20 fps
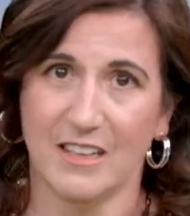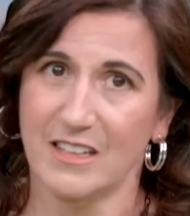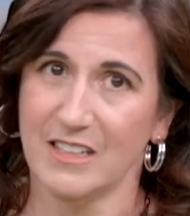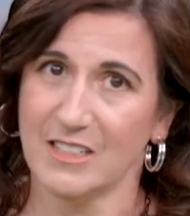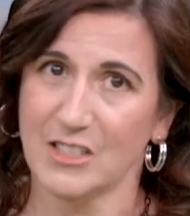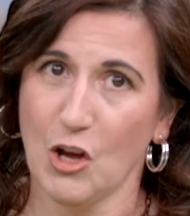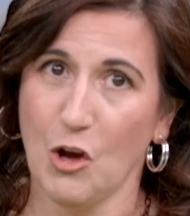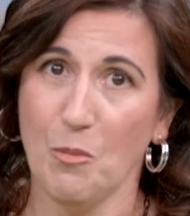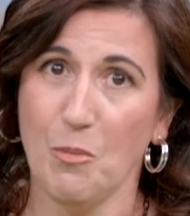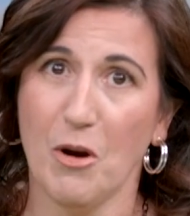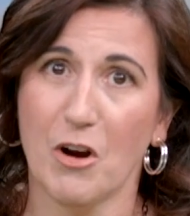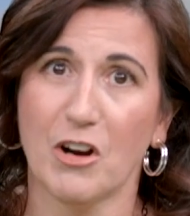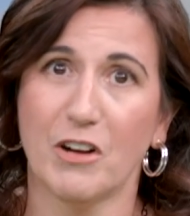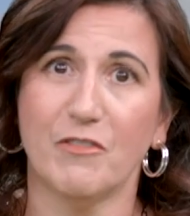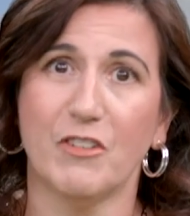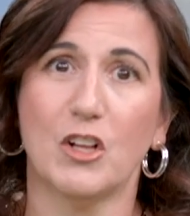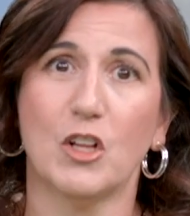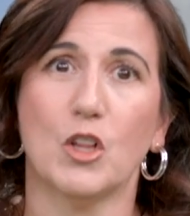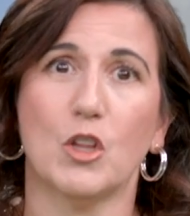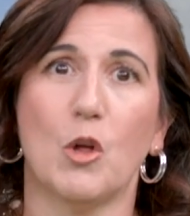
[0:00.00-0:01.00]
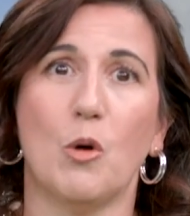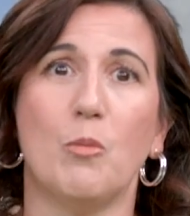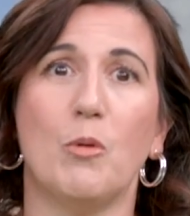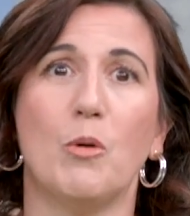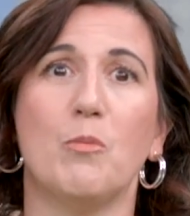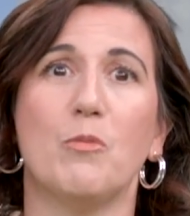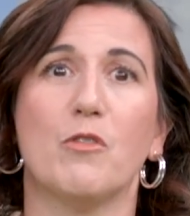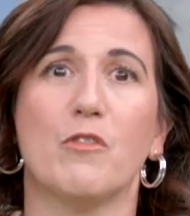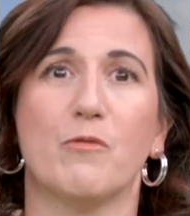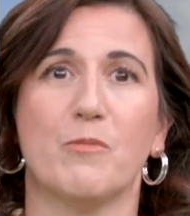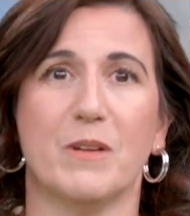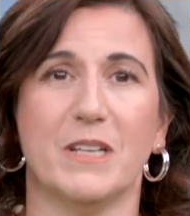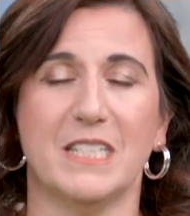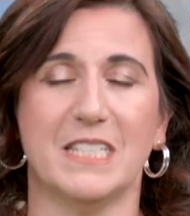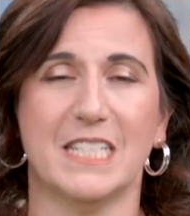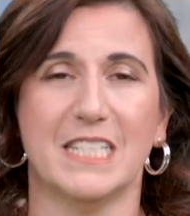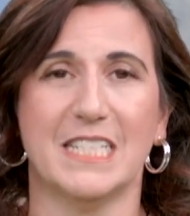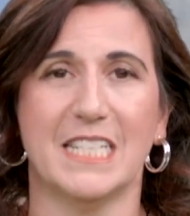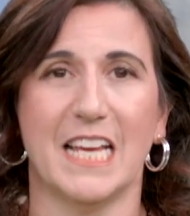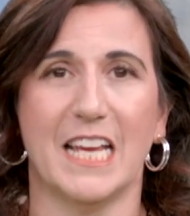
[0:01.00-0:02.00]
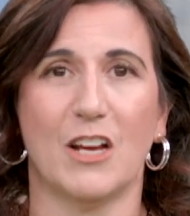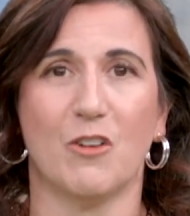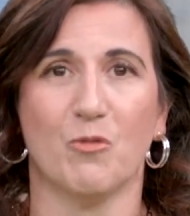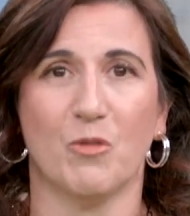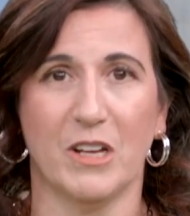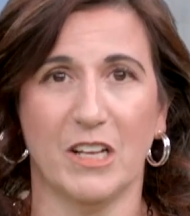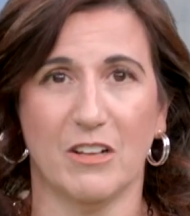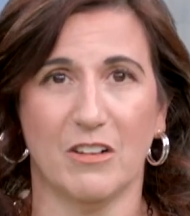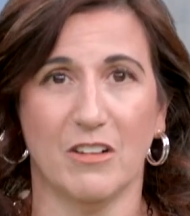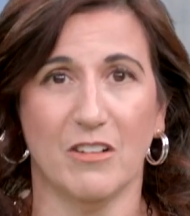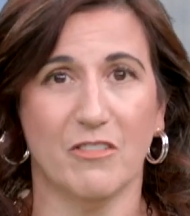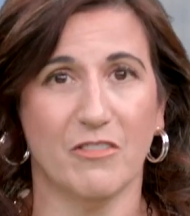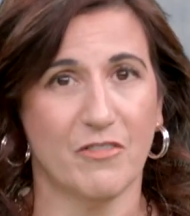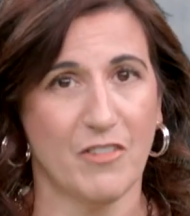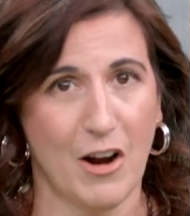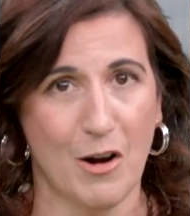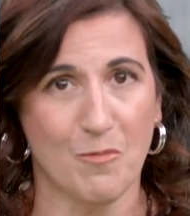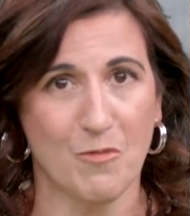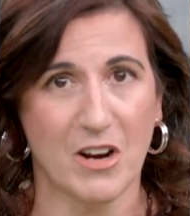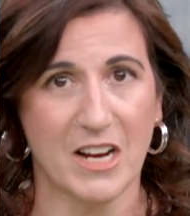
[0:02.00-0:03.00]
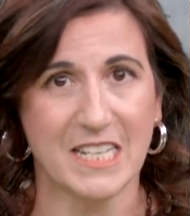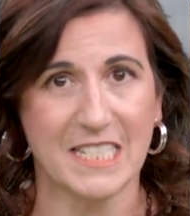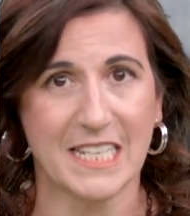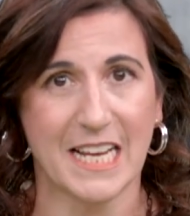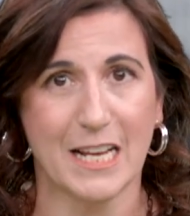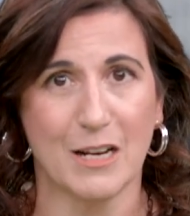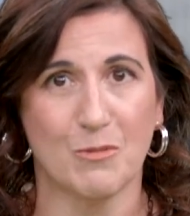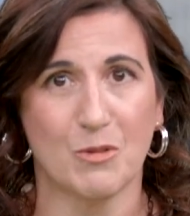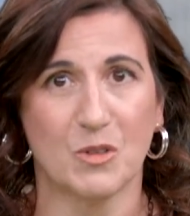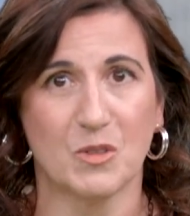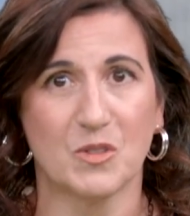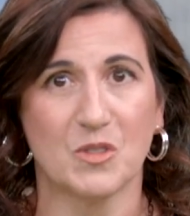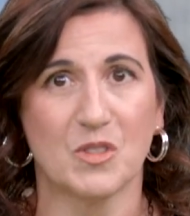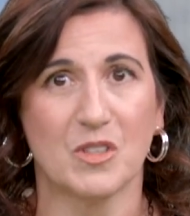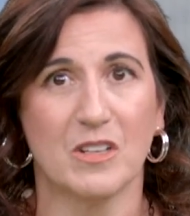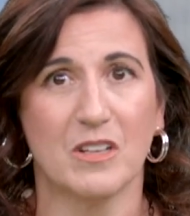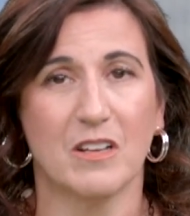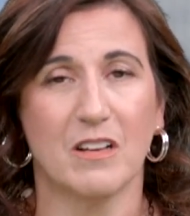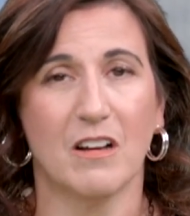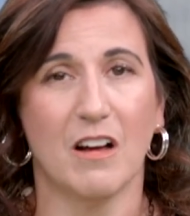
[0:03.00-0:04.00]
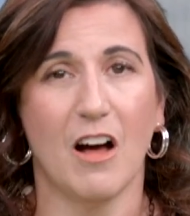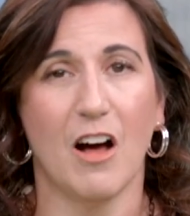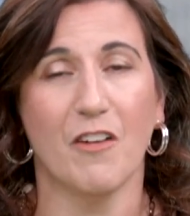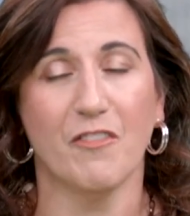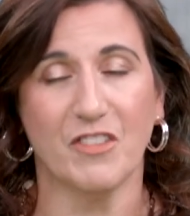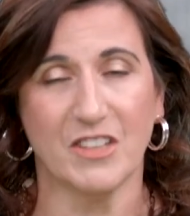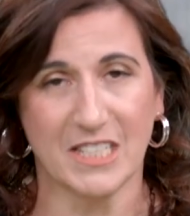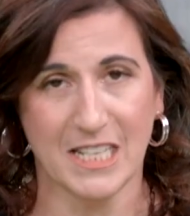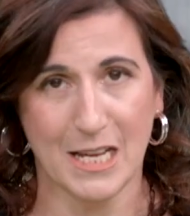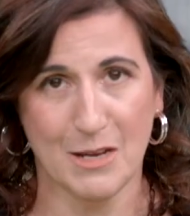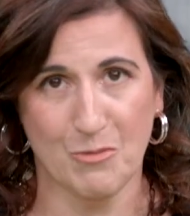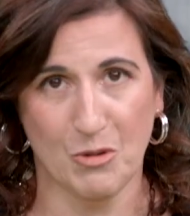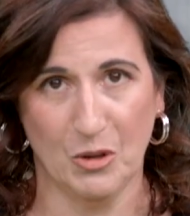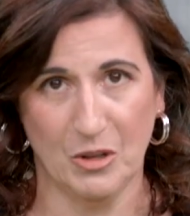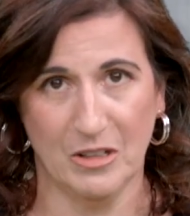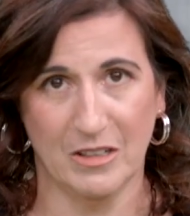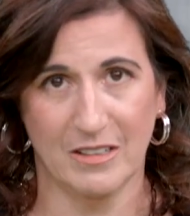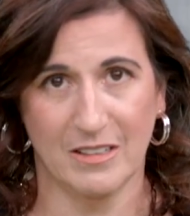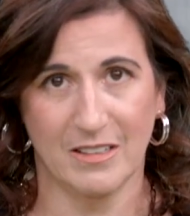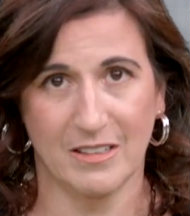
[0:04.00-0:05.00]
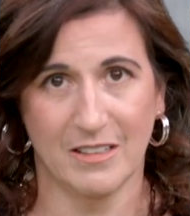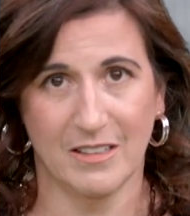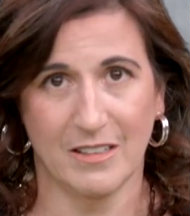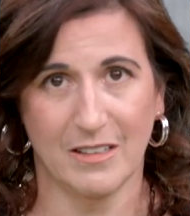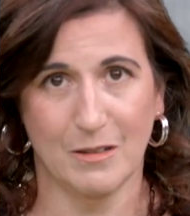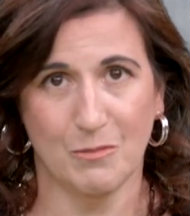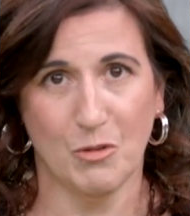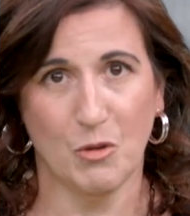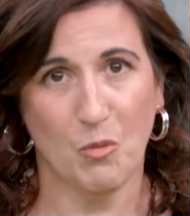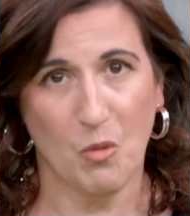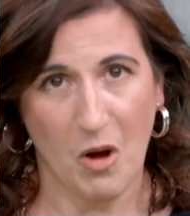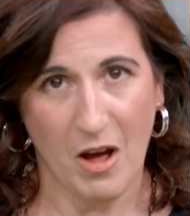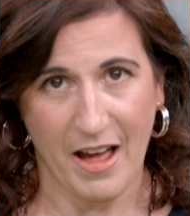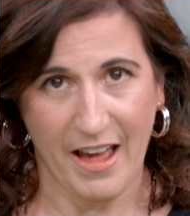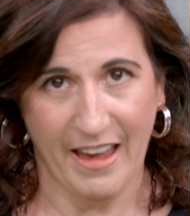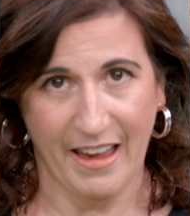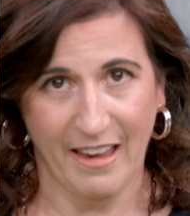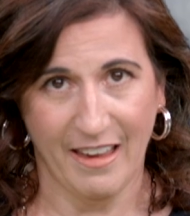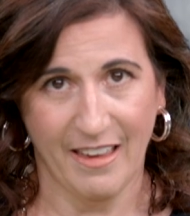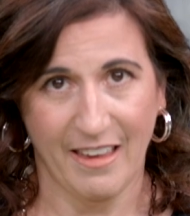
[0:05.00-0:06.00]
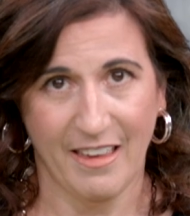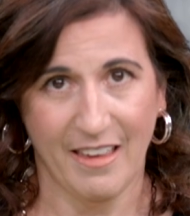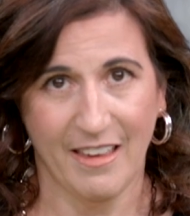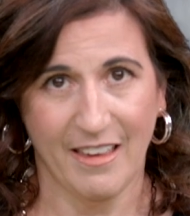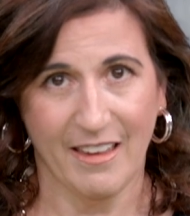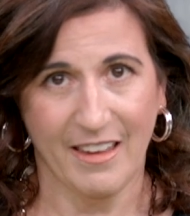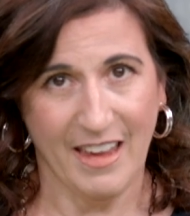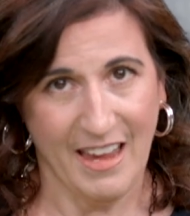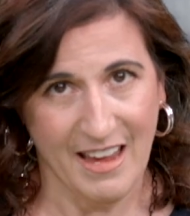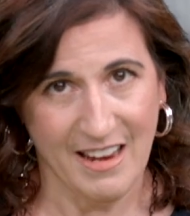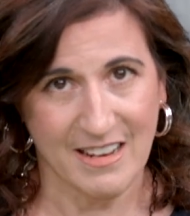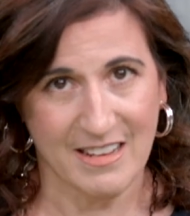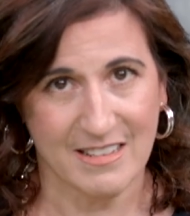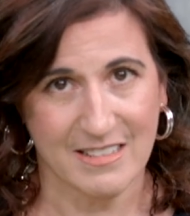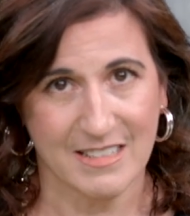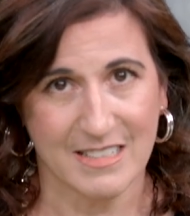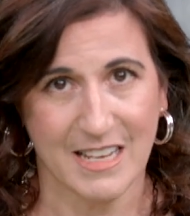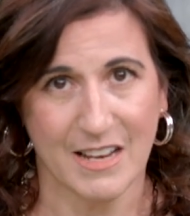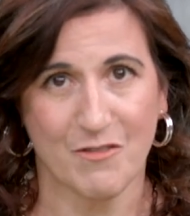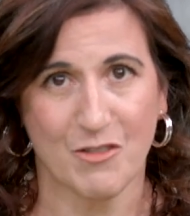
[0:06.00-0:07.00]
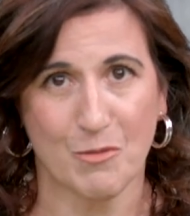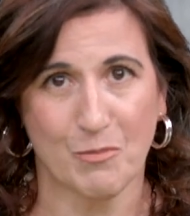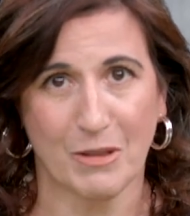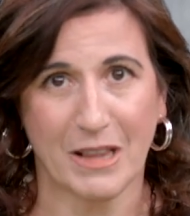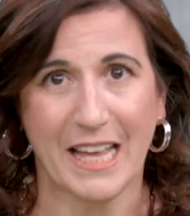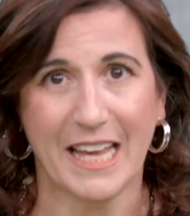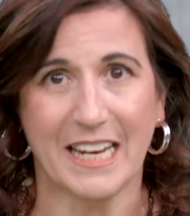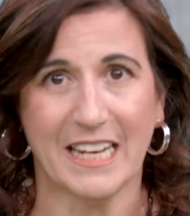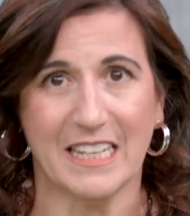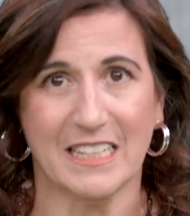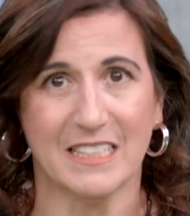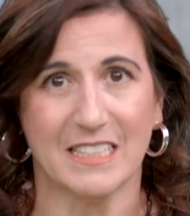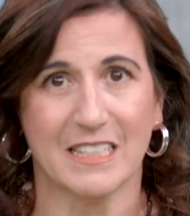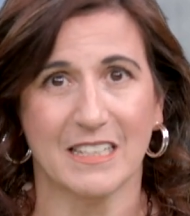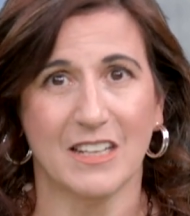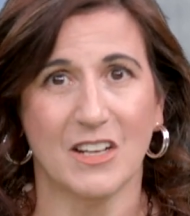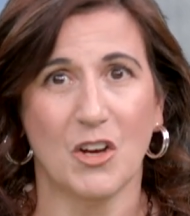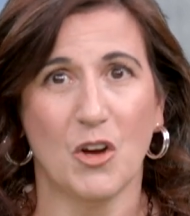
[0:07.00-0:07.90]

It's all part of a global movement to take real, farm-raised animals off the table. But why? Can it save the planet?